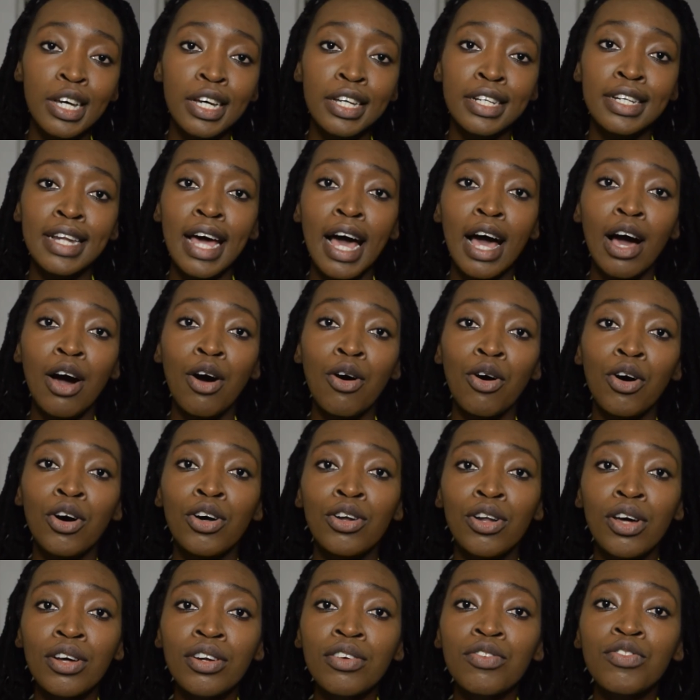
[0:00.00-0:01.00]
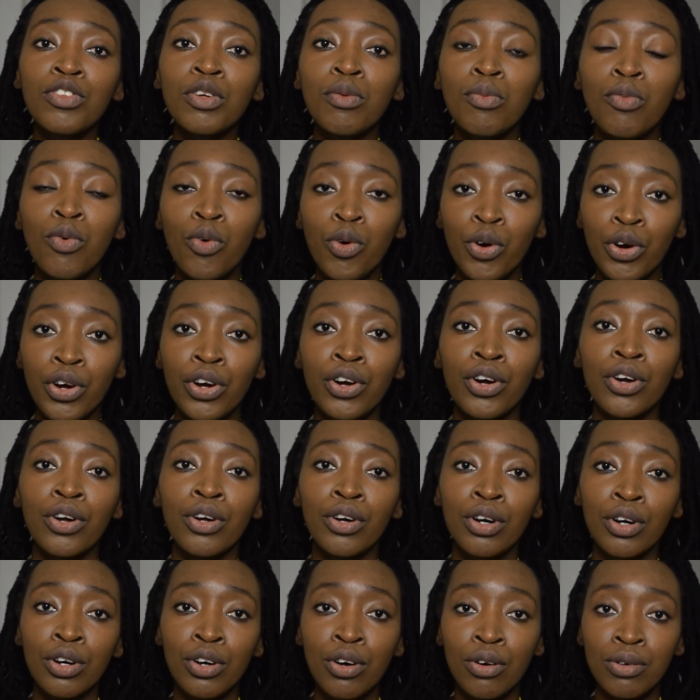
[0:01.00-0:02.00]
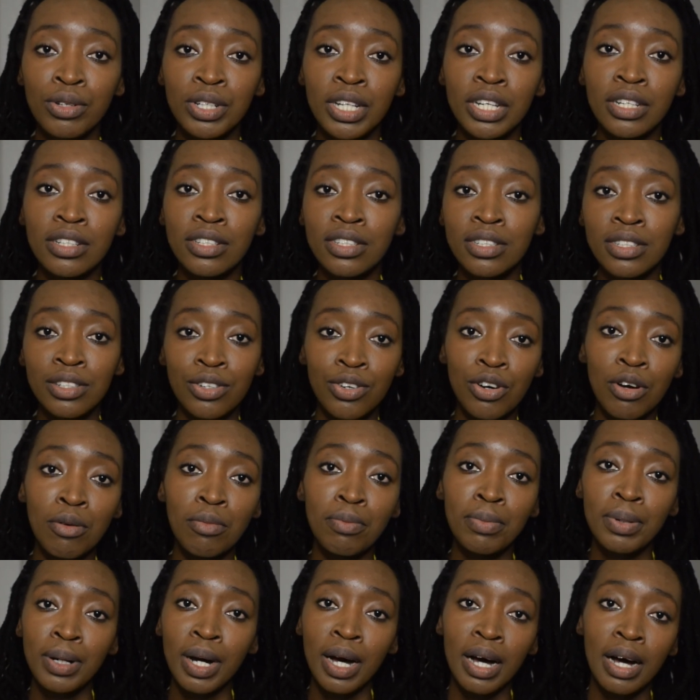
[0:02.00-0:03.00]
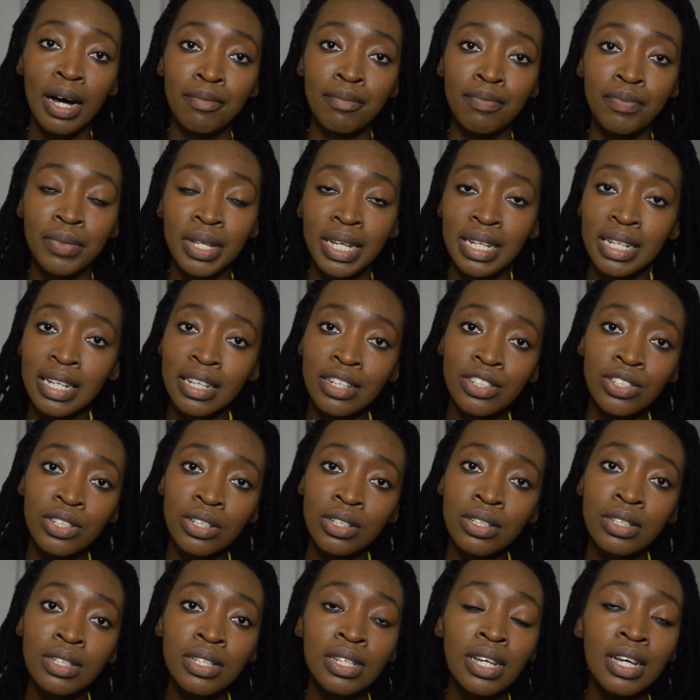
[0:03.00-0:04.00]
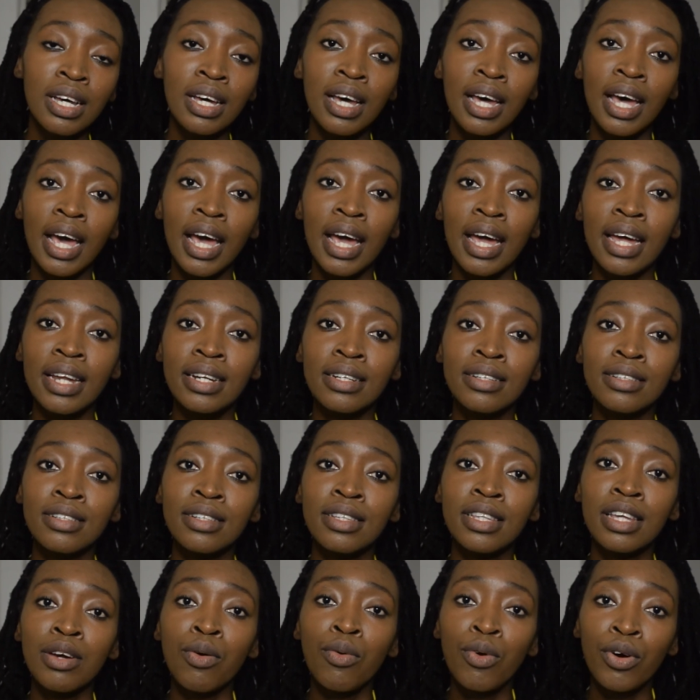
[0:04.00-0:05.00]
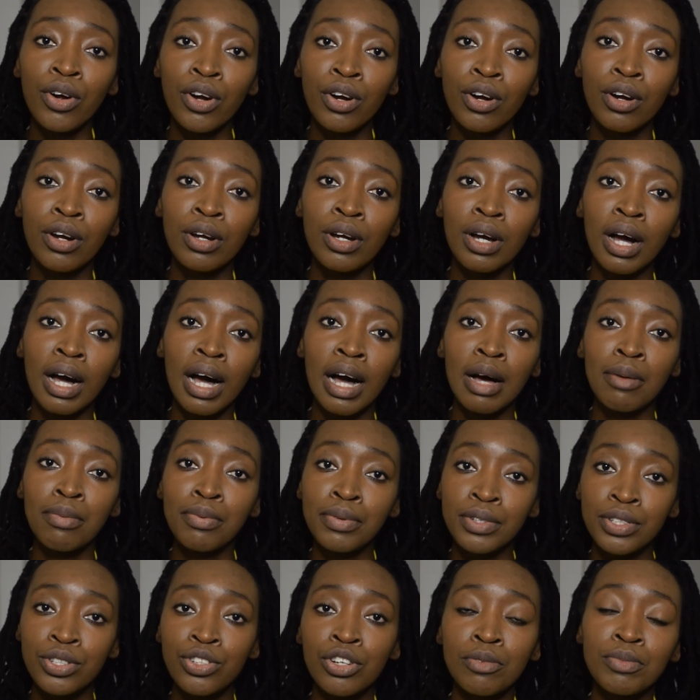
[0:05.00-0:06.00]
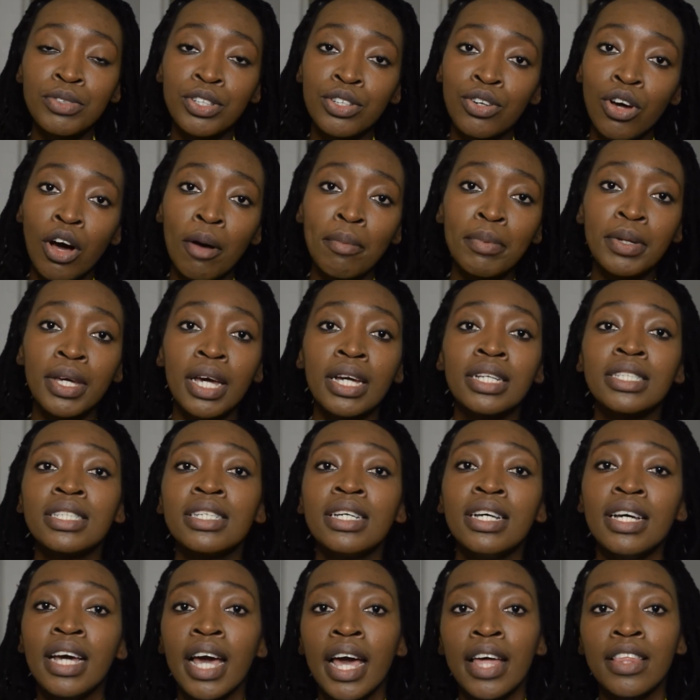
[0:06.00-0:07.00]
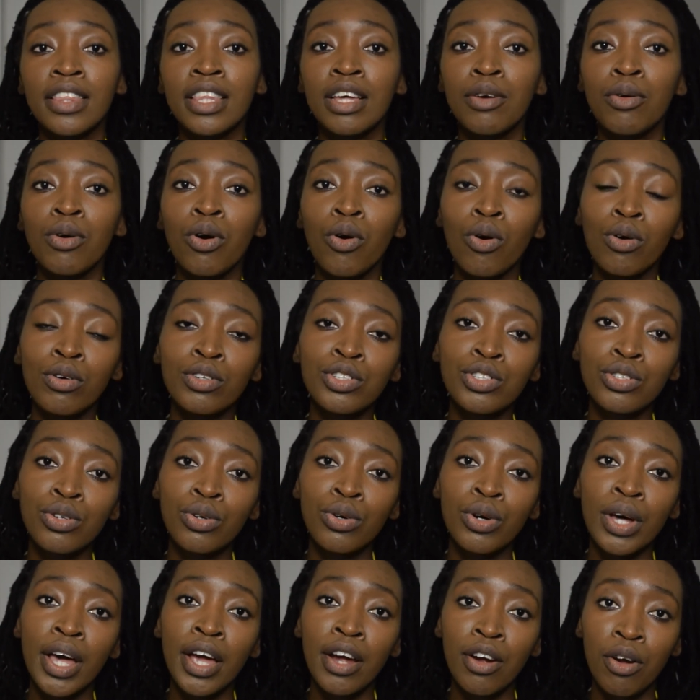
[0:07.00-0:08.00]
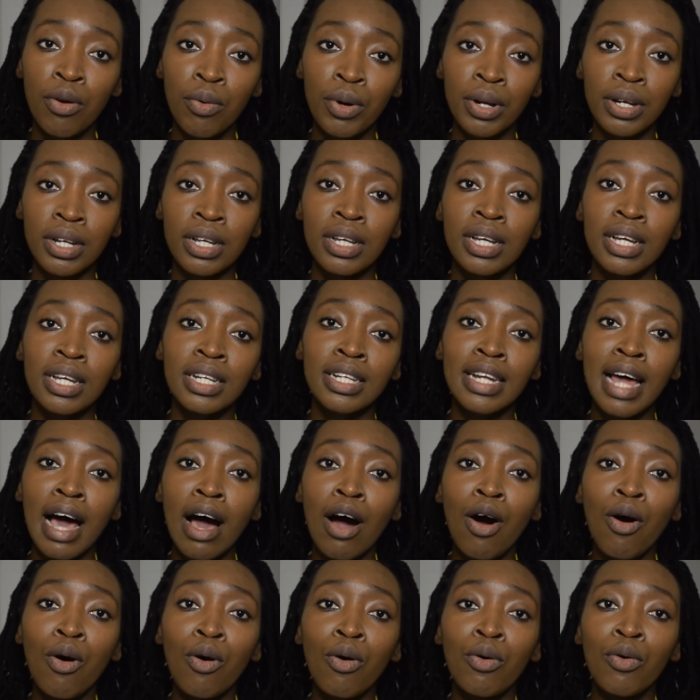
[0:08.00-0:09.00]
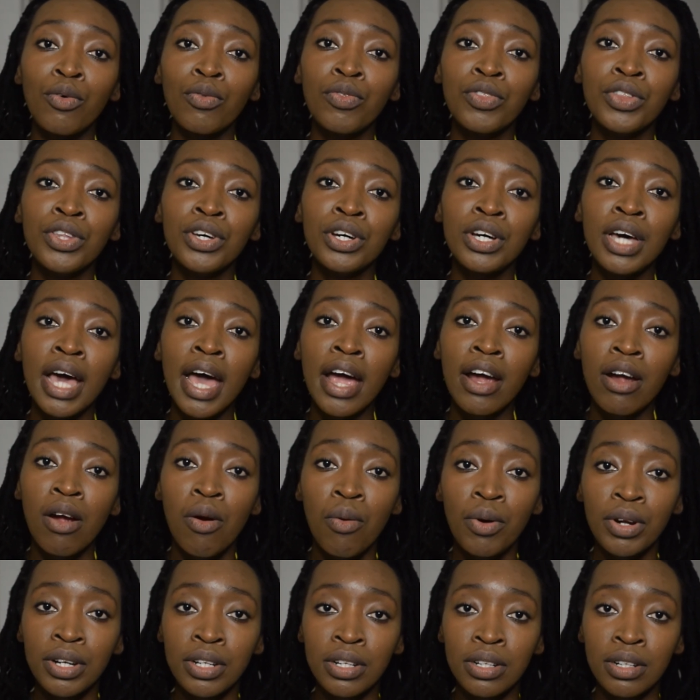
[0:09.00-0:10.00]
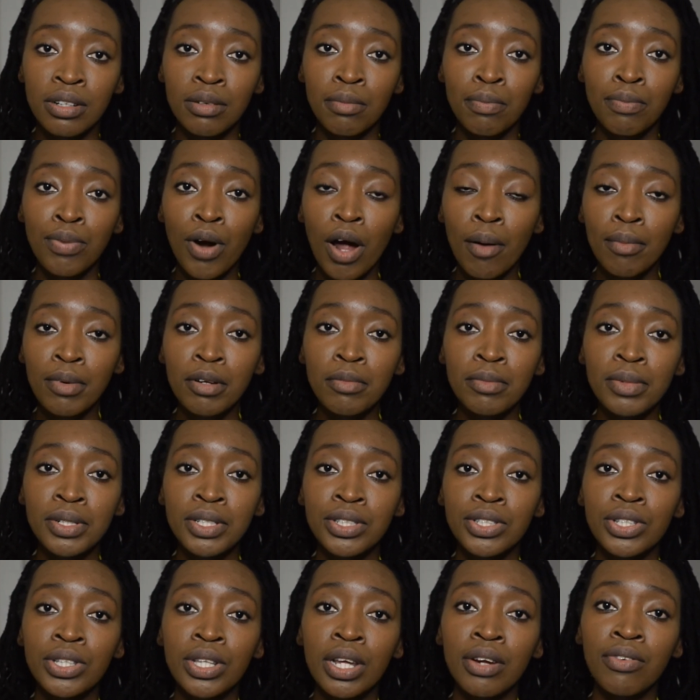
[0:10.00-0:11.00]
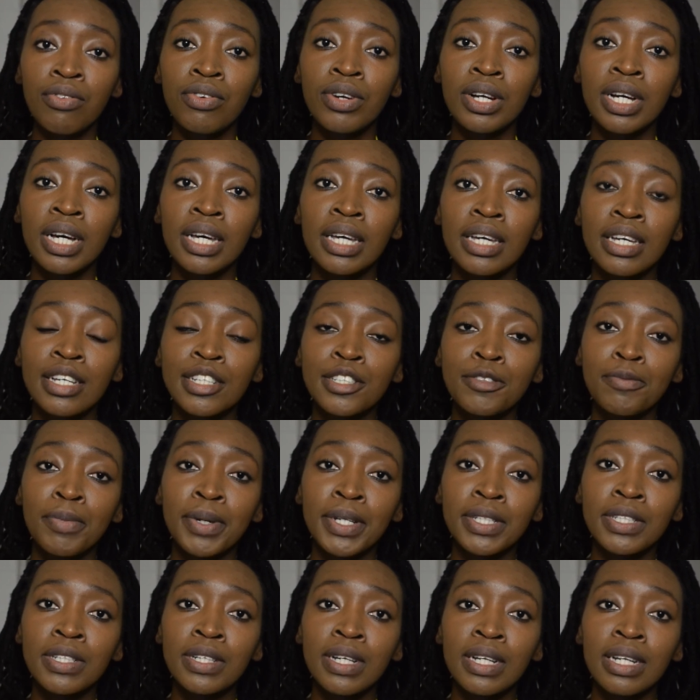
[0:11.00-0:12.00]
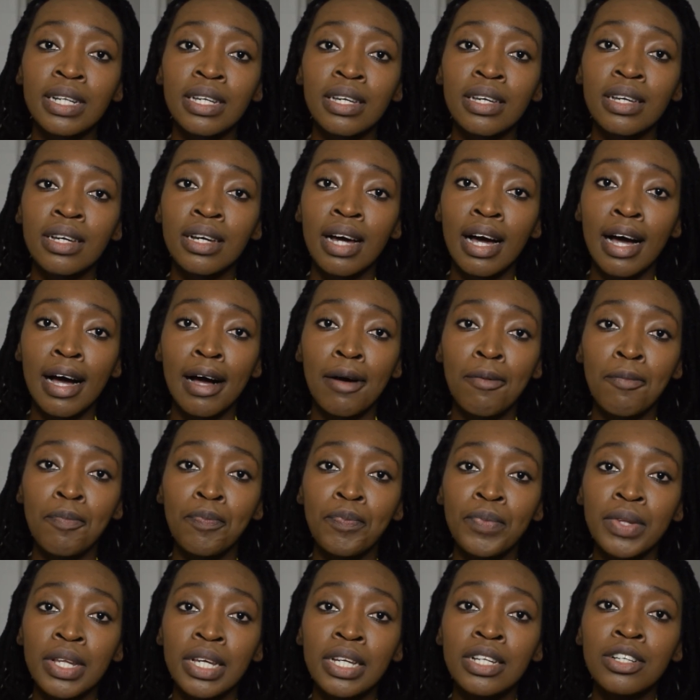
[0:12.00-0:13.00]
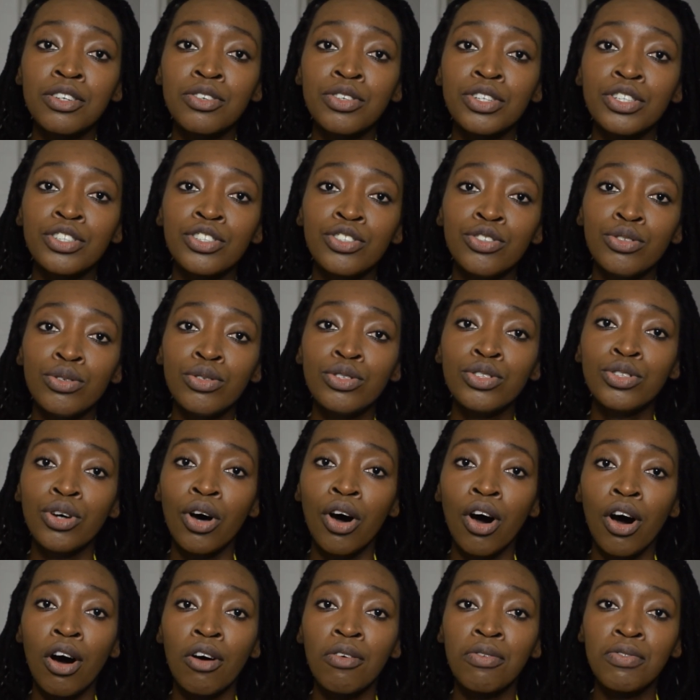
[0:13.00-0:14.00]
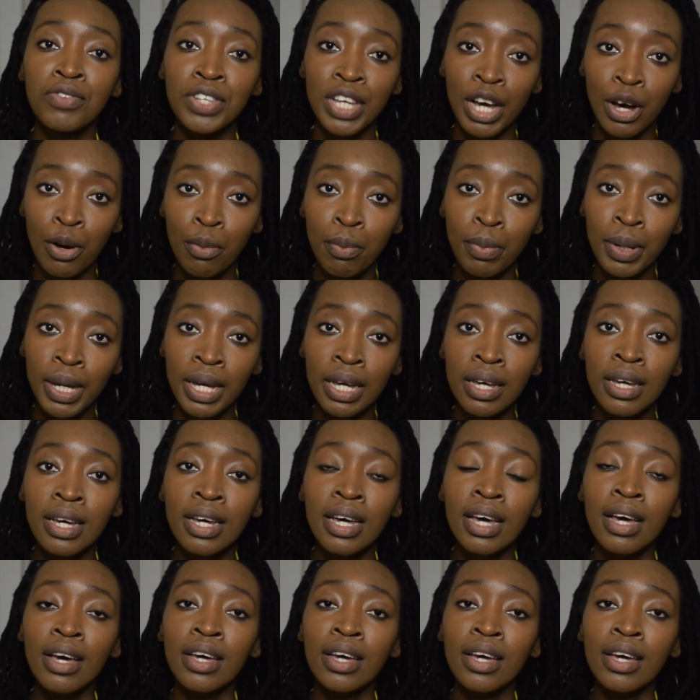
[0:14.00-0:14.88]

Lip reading: Now, a lot of them were codeine syrup addictions, and they were prescription opiates, and they were also heroin. Now, the heroin problem in South Africa is basically increased use of Nyaope.